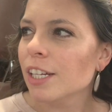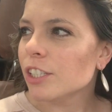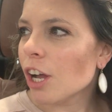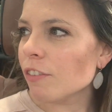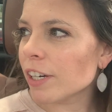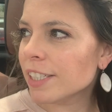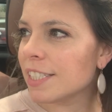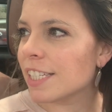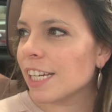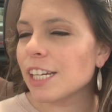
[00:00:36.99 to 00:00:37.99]
Y'all have already
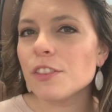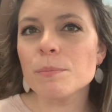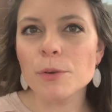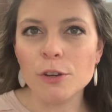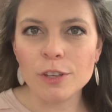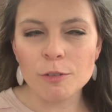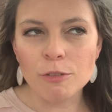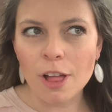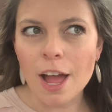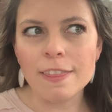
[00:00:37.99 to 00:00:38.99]
seen the moving
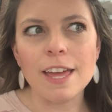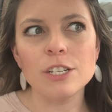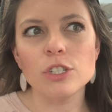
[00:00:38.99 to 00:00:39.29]
vlog that